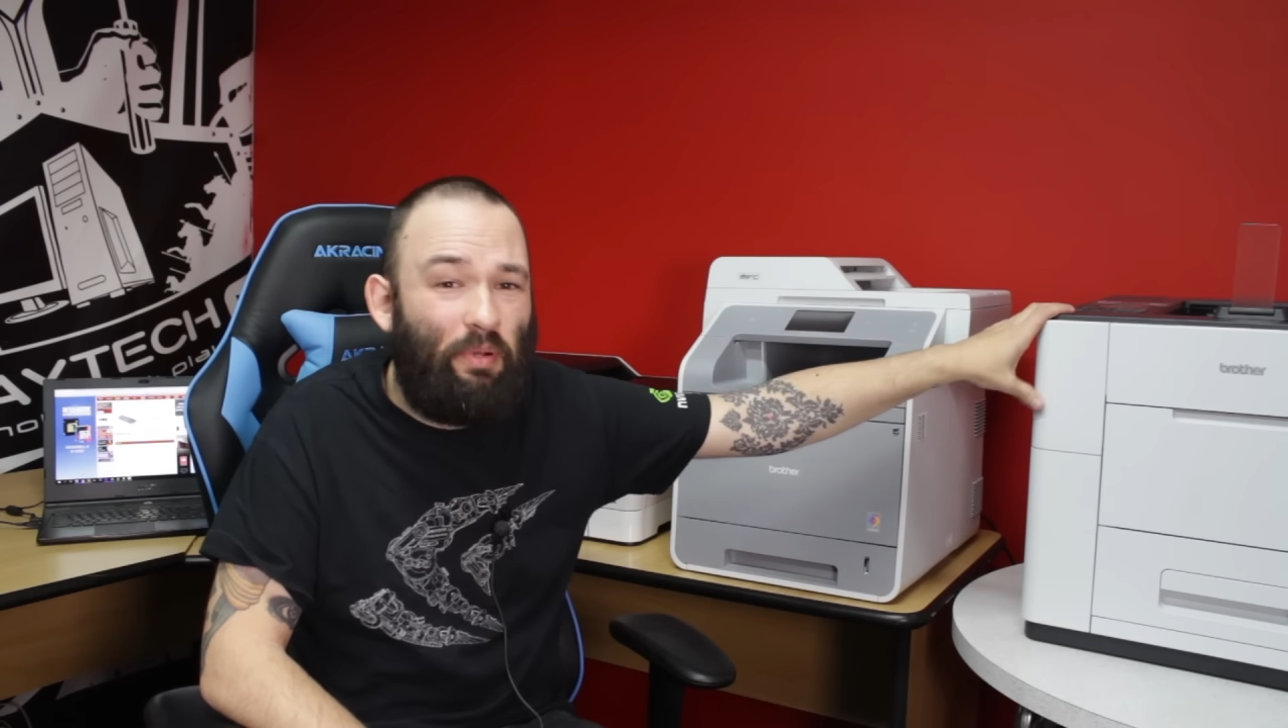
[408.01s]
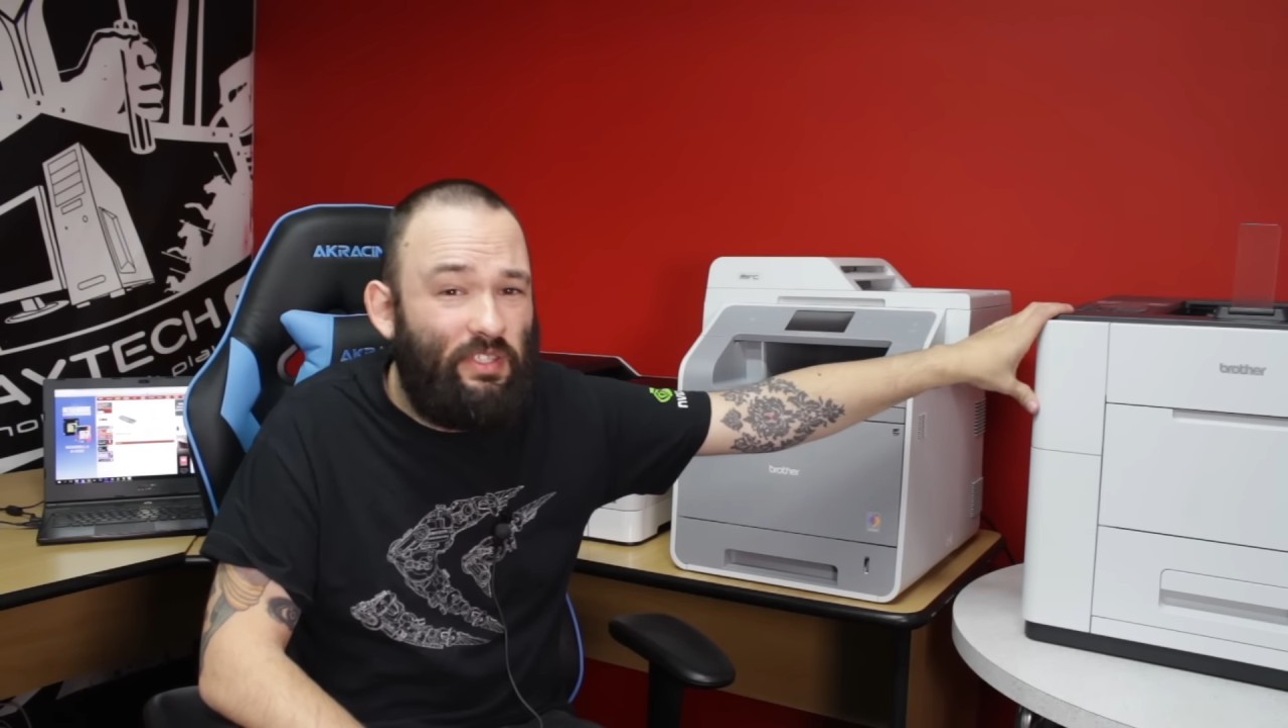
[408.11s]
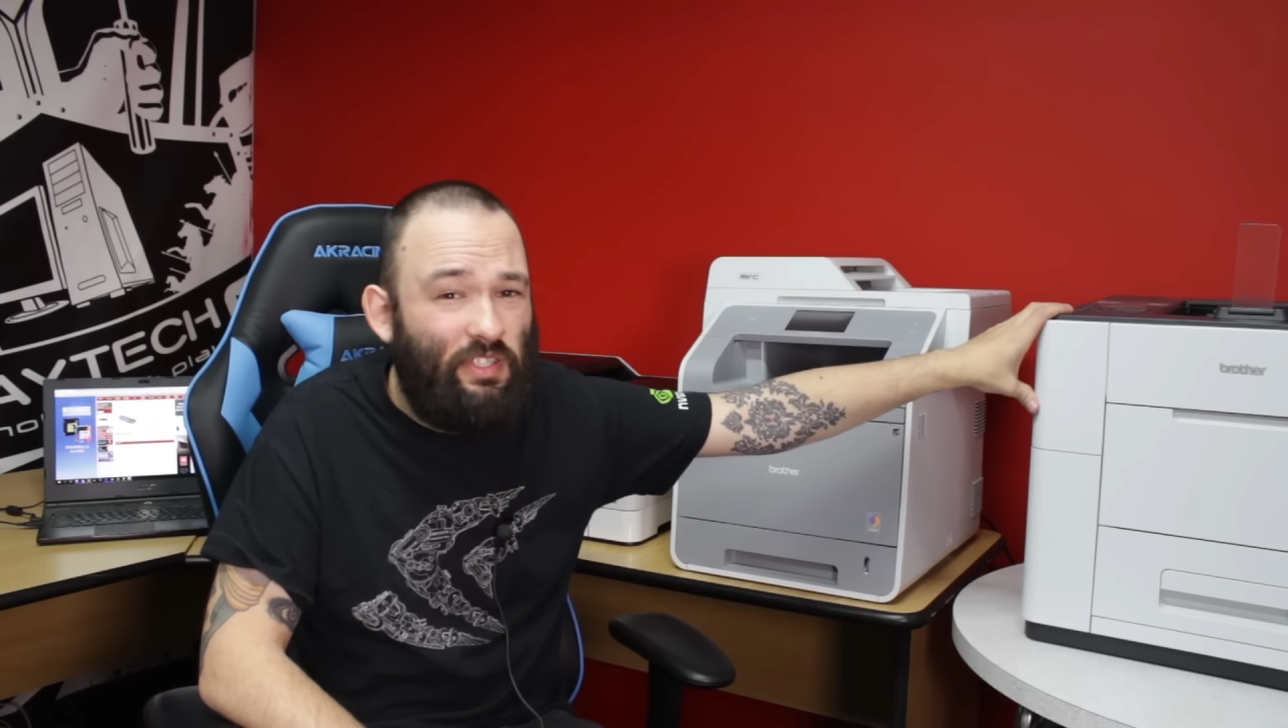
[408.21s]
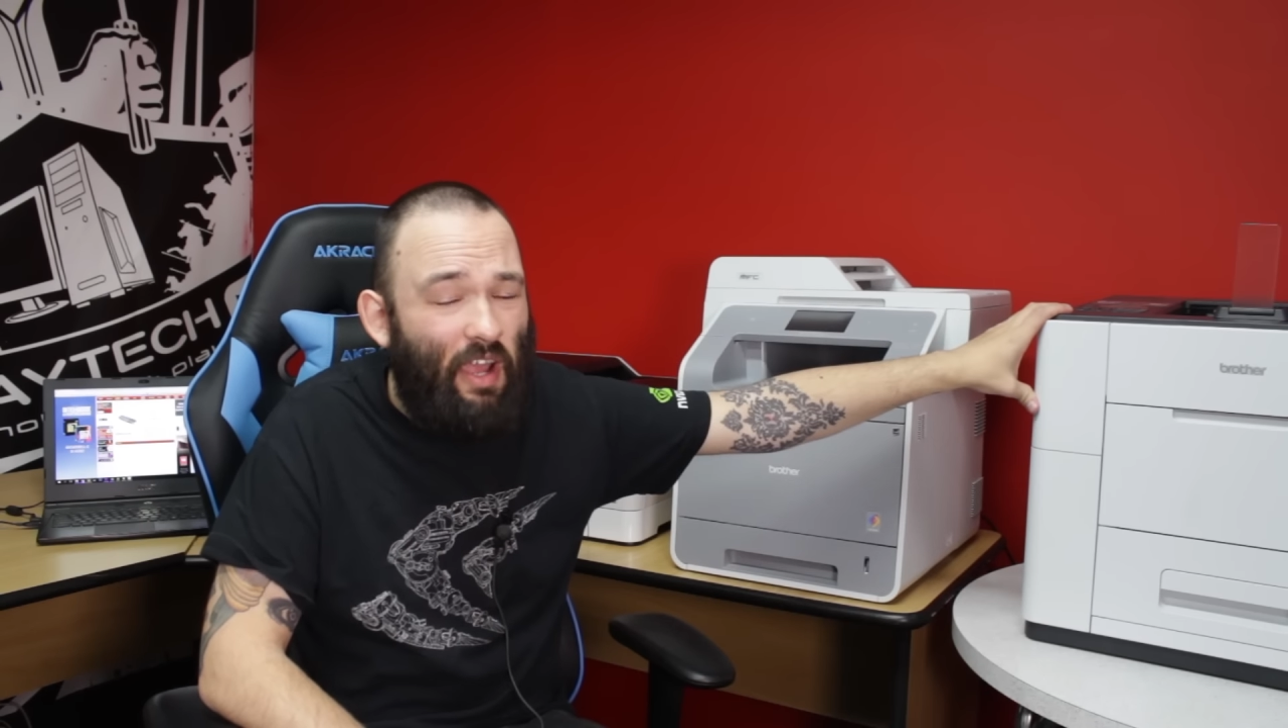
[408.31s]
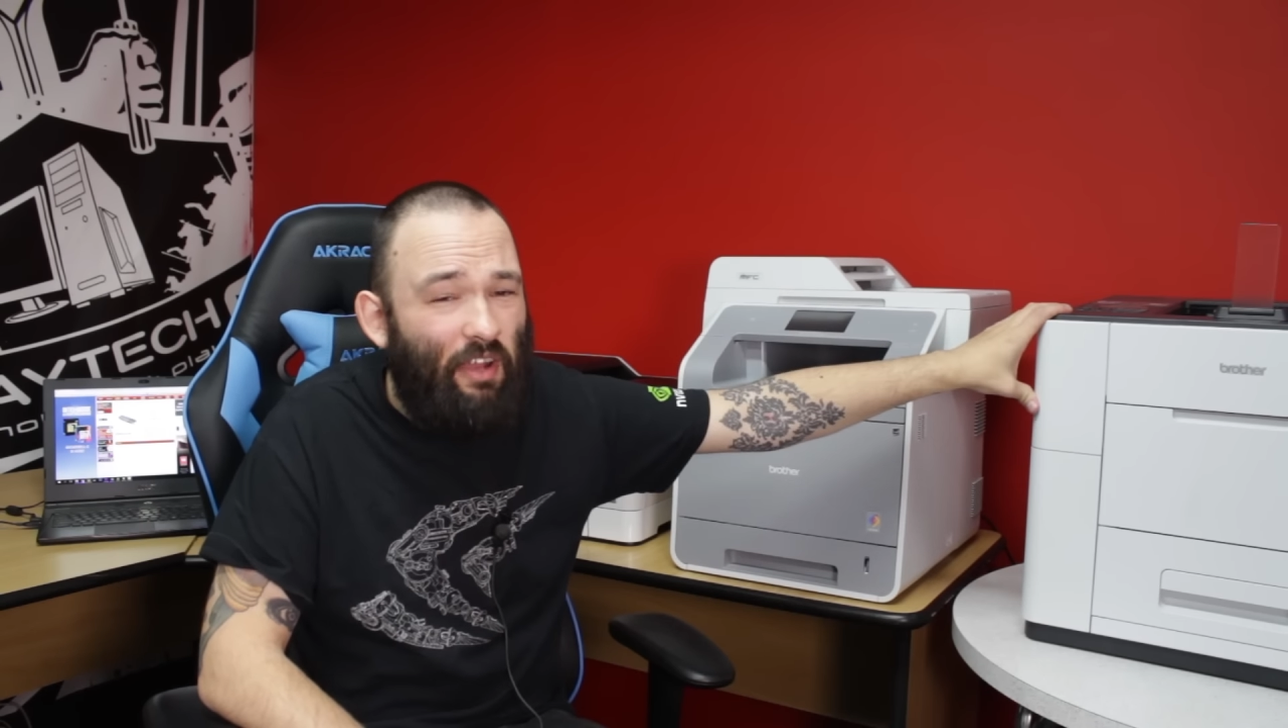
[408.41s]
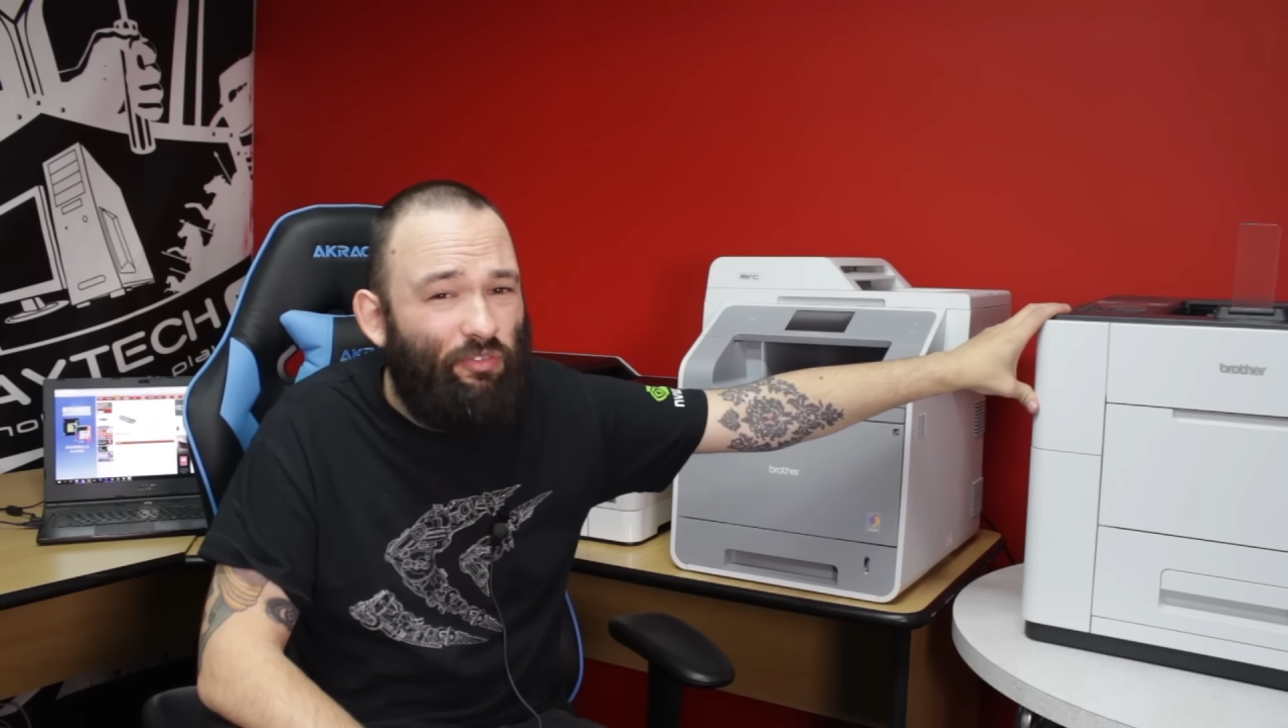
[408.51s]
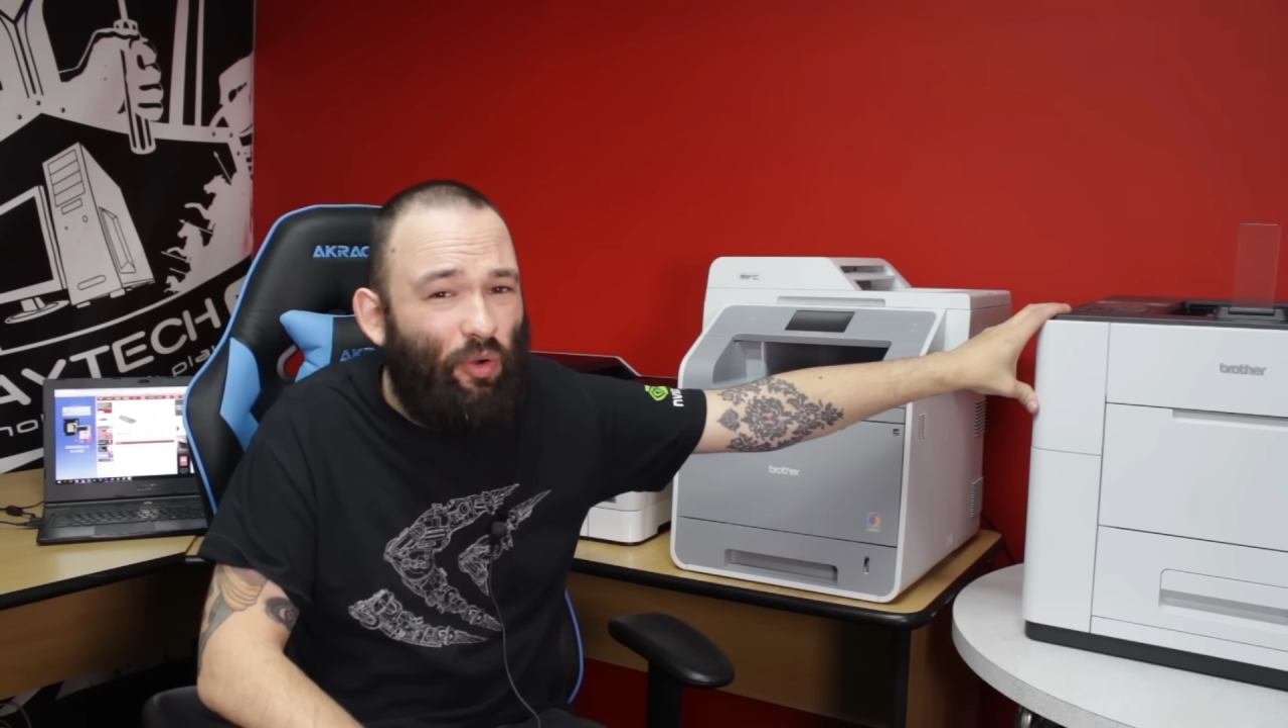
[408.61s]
printer out of